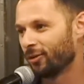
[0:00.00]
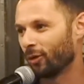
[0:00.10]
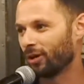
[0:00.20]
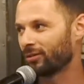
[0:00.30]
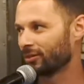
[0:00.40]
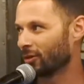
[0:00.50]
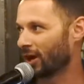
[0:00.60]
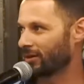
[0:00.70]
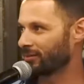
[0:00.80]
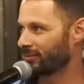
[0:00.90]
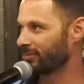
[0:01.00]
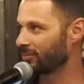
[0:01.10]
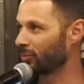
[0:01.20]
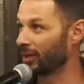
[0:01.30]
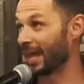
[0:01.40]
Well,
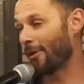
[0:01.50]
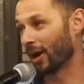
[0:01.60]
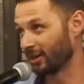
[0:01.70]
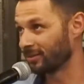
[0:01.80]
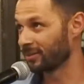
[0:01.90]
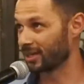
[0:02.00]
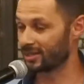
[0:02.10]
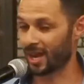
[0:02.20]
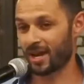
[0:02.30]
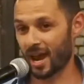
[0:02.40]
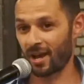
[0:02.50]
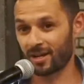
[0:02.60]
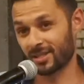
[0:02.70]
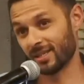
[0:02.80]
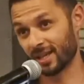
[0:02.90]
now I can say I can
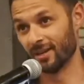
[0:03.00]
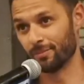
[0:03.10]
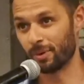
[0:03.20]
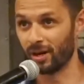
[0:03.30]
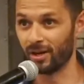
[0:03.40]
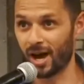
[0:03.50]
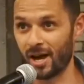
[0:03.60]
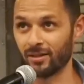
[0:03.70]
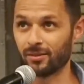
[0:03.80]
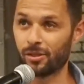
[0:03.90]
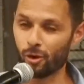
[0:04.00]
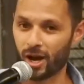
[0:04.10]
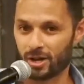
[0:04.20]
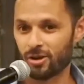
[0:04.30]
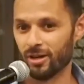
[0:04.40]
because I did, but I thought
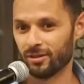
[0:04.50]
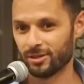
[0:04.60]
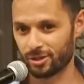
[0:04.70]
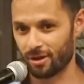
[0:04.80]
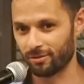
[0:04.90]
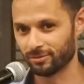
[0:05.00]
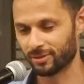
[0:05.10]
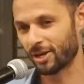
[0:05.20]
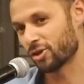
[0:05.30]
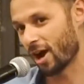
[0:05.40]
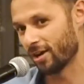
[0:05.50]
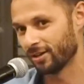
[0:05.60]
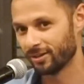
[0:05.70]
I could, so I tried,